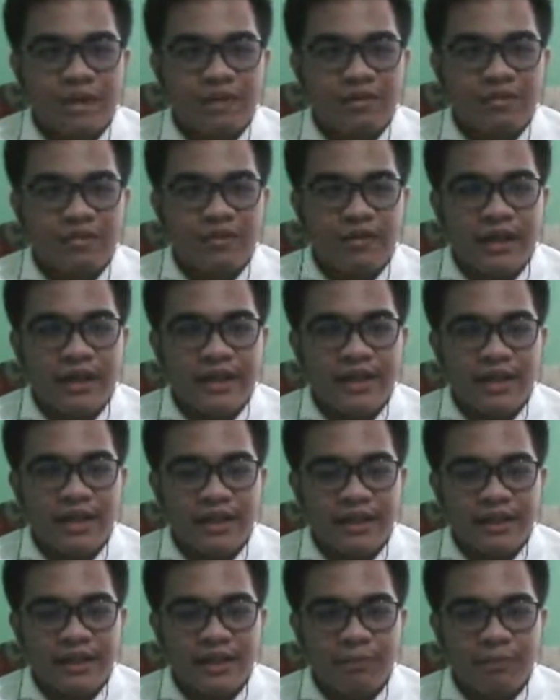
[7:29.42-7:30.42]

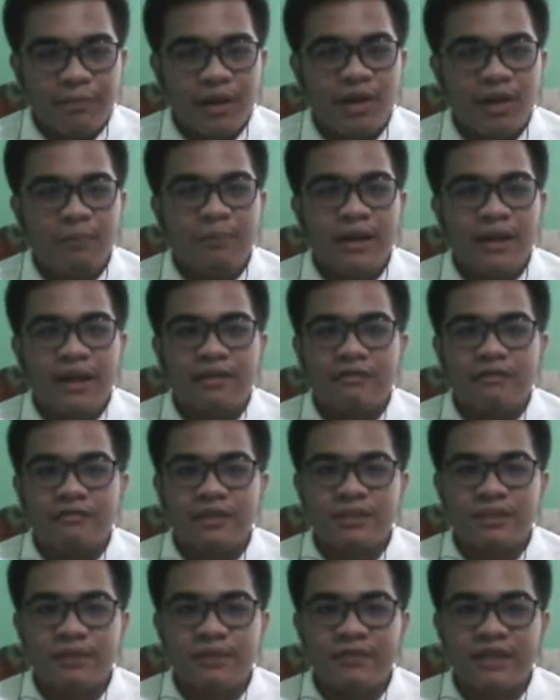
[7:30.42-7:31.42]
Finally, the power plant,
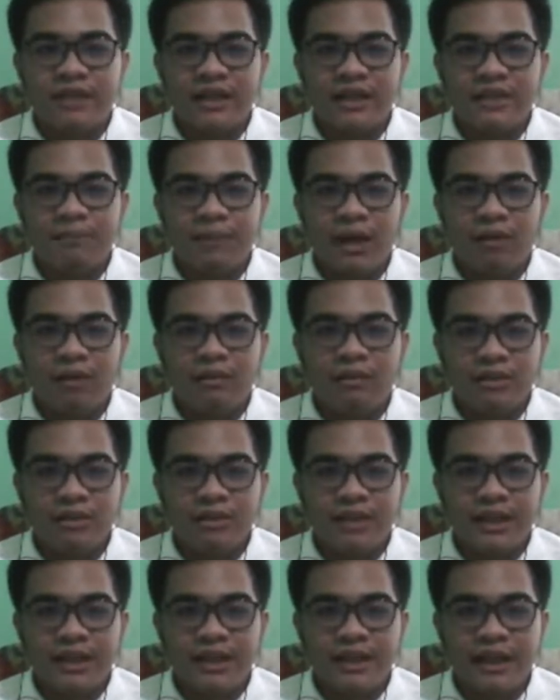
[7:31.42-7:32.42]
which provides power to
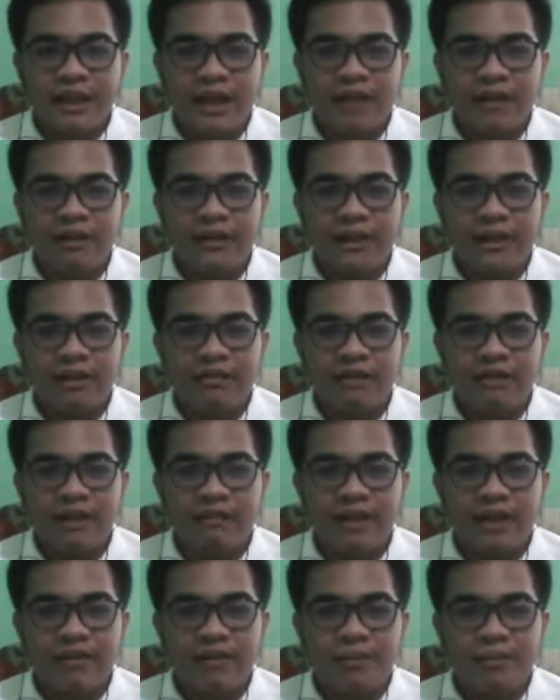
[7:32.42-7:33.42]
the entire aircraft
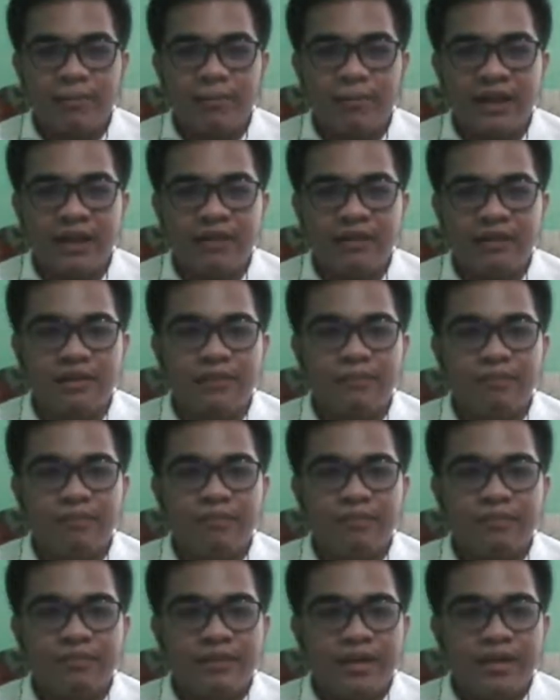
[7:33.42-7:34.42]
and the propeller.
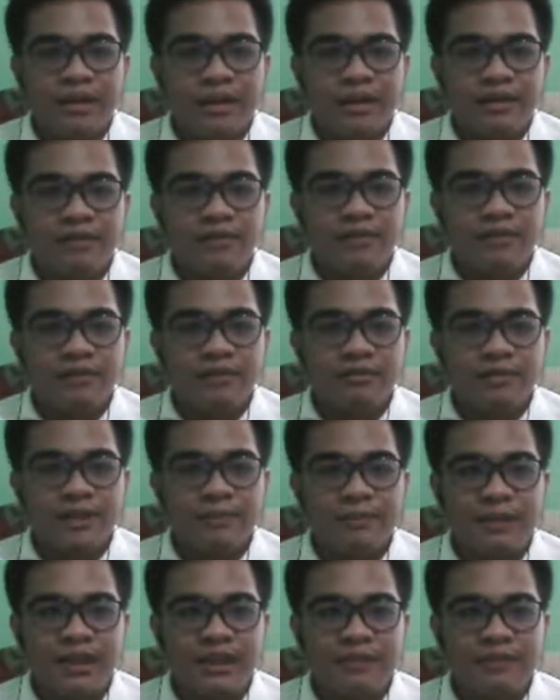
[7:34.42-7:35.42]
They are also
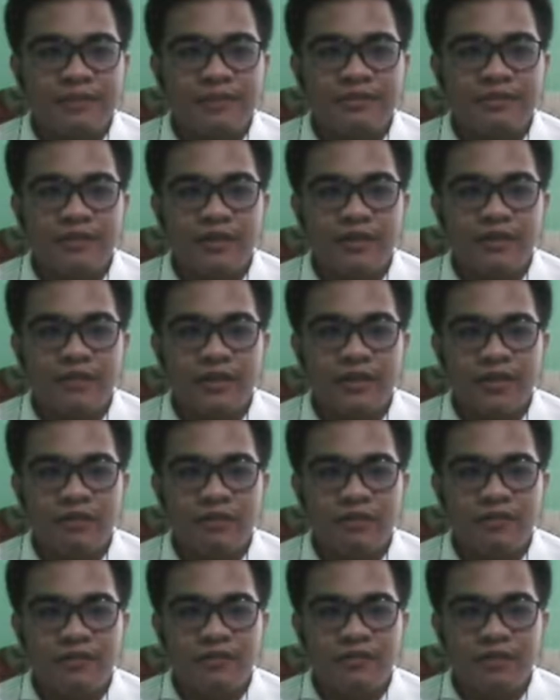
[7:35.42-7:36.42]
responsible for the flow
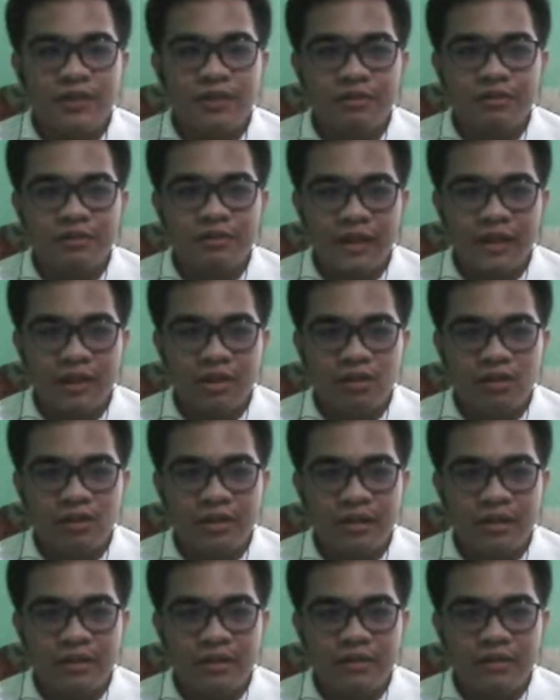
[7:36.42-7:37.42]
of fuel and
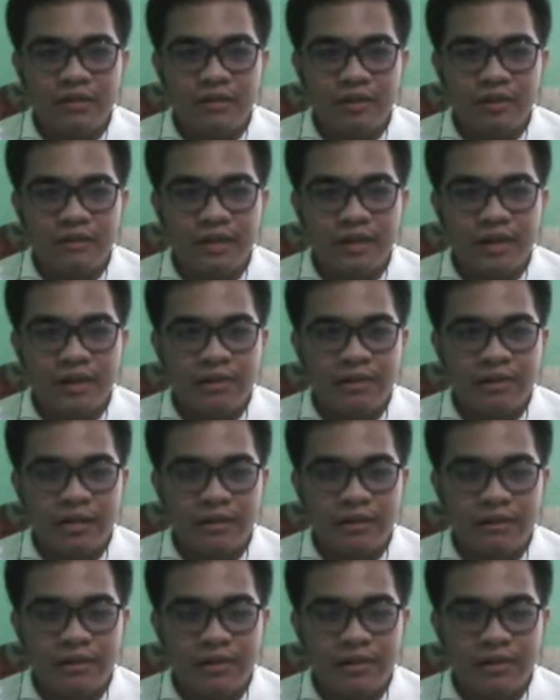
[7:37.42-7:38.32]
oil of the aircraft.